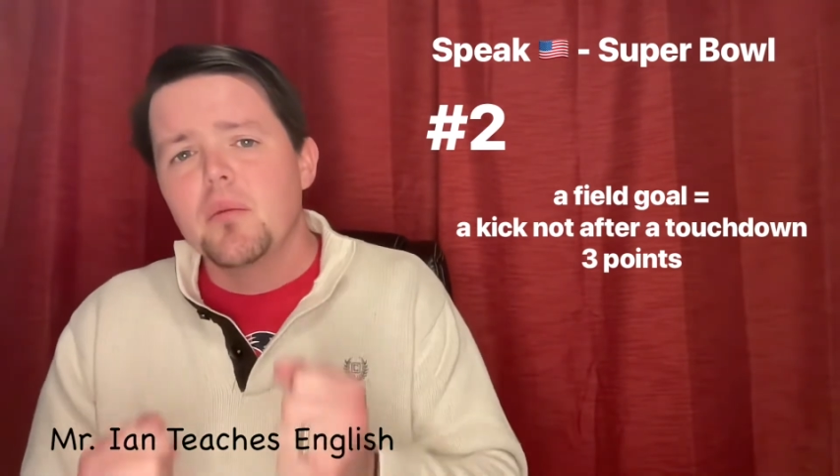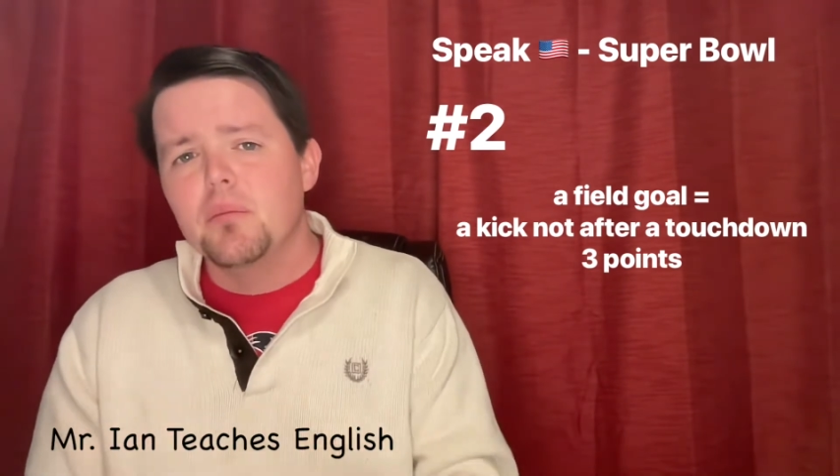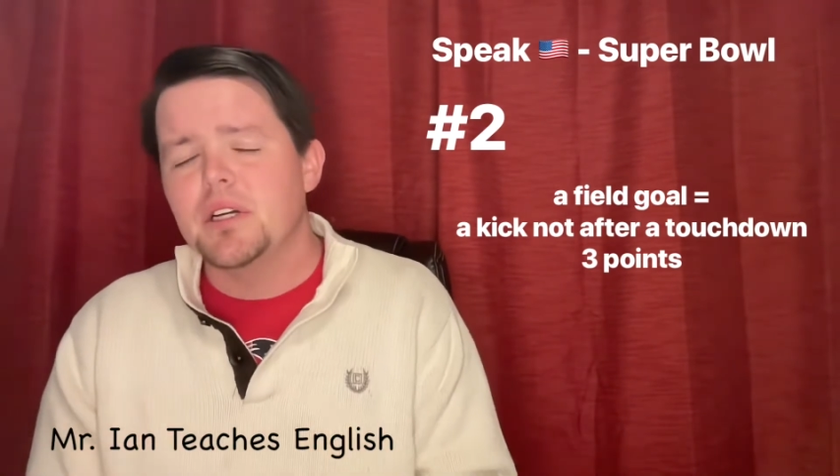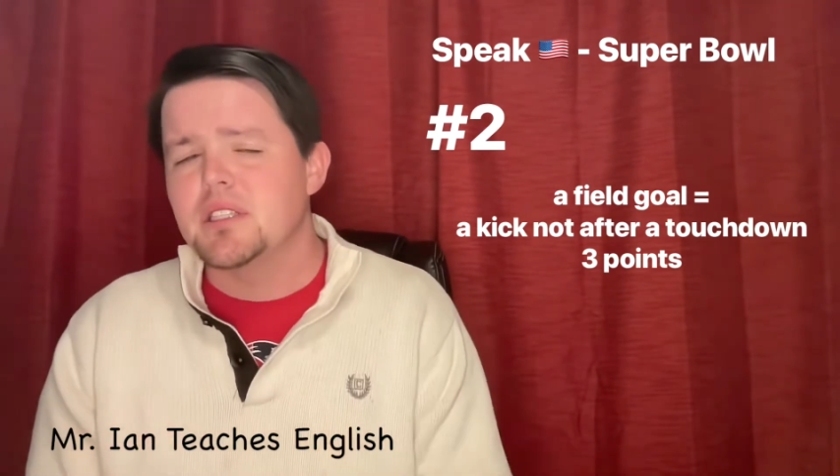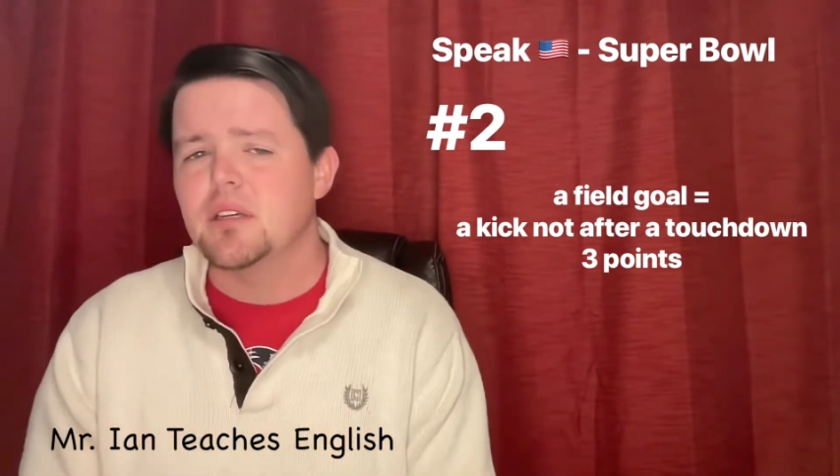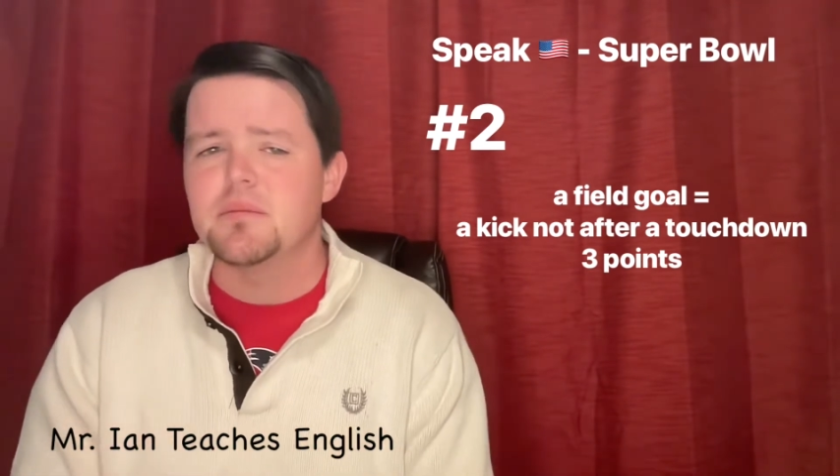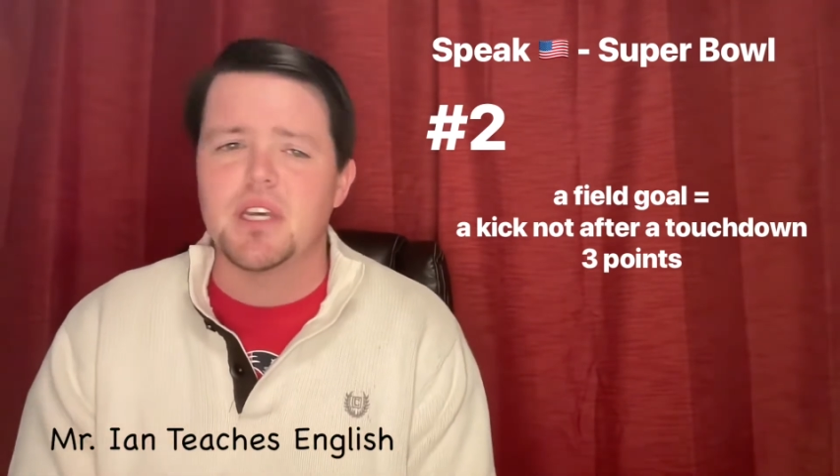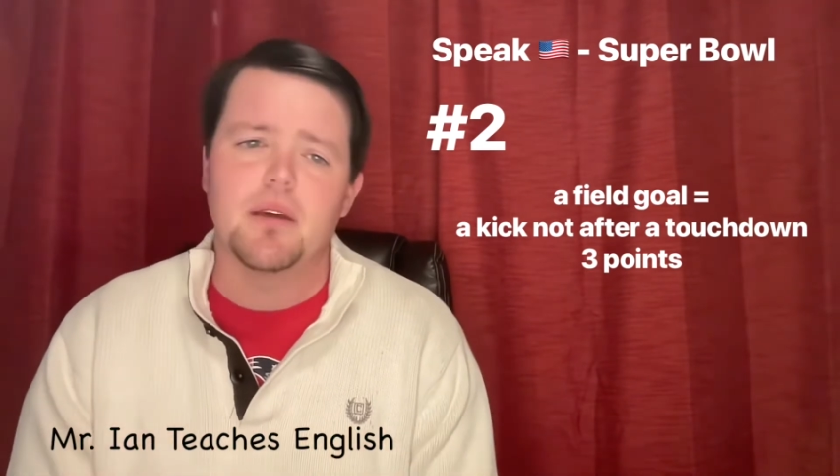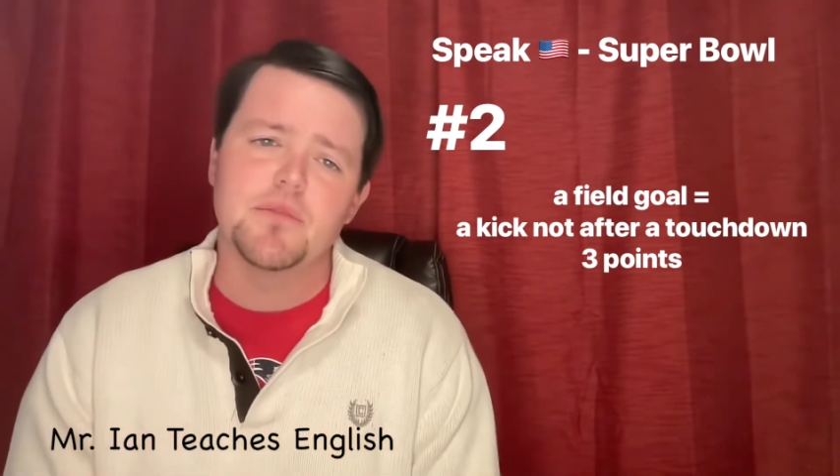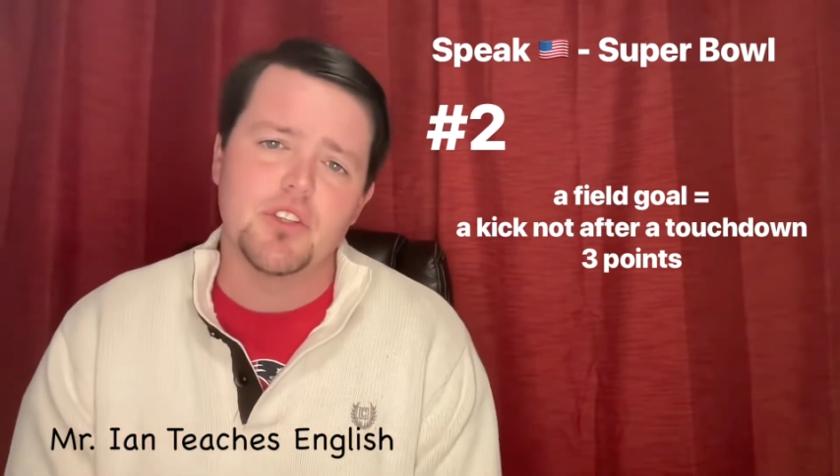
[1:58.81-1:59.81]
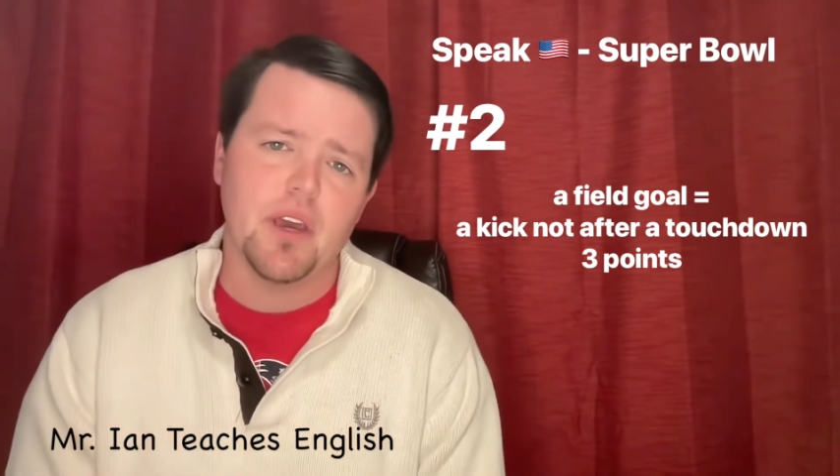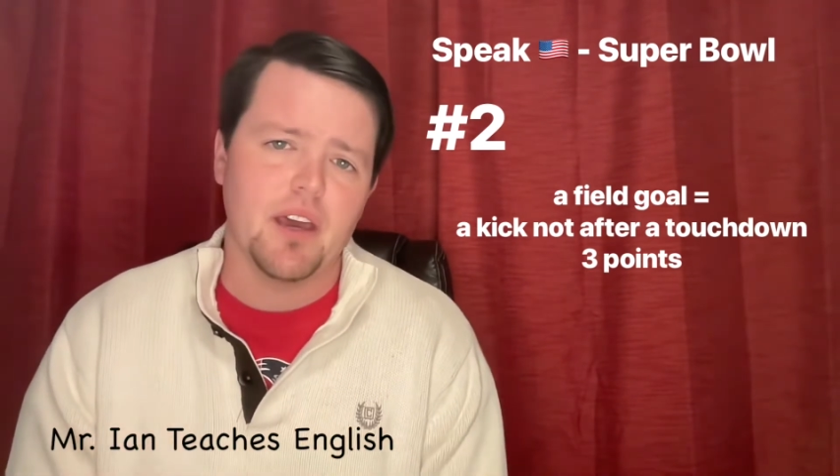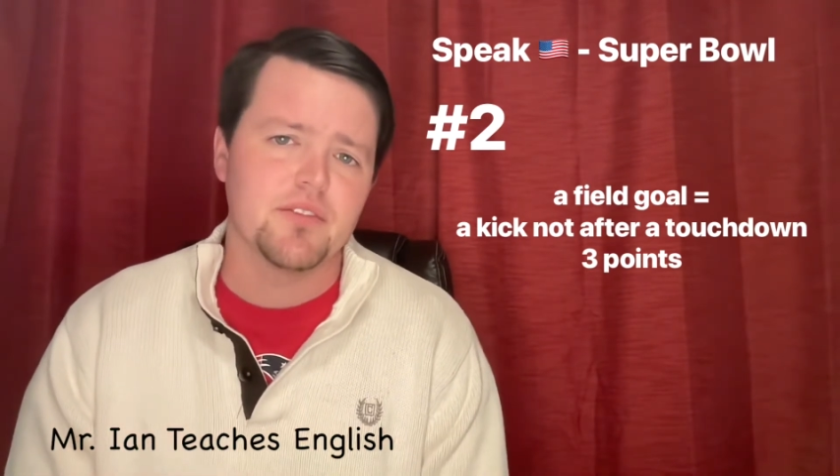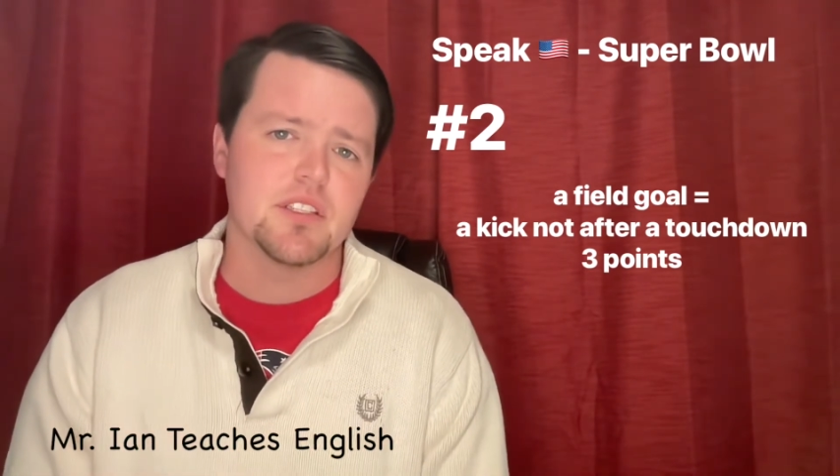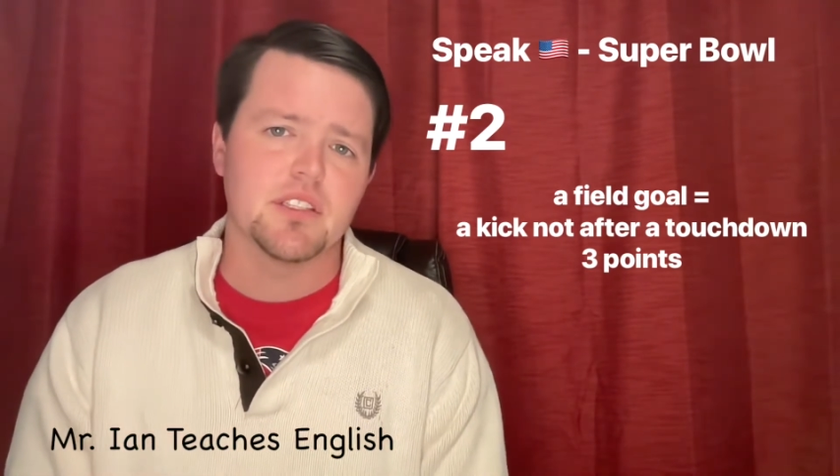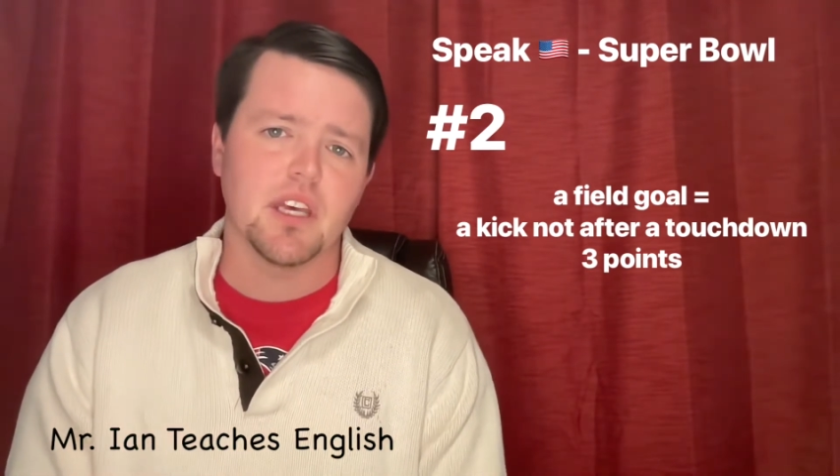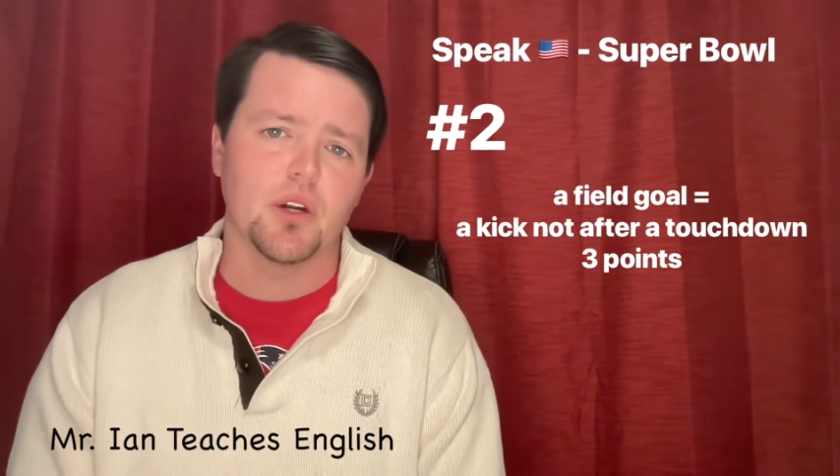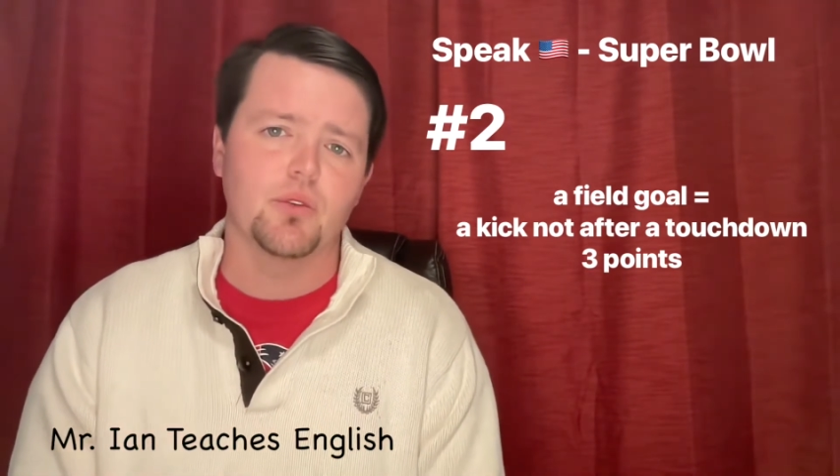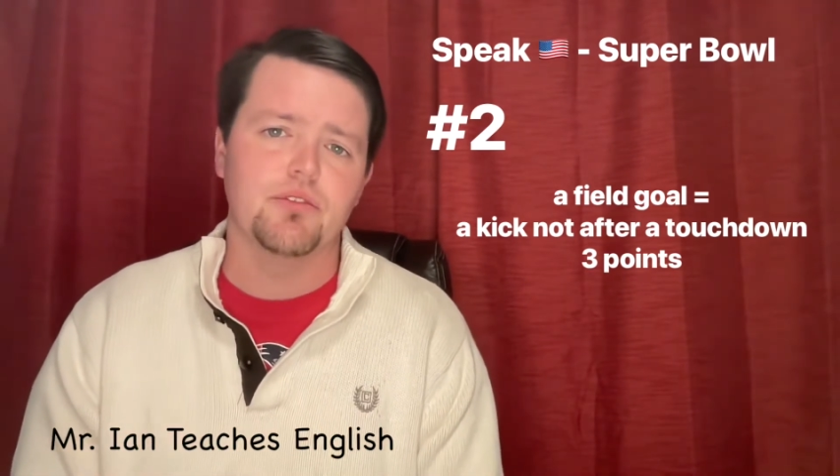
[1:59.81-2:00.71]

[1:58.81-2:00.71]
but sometimes you have to settle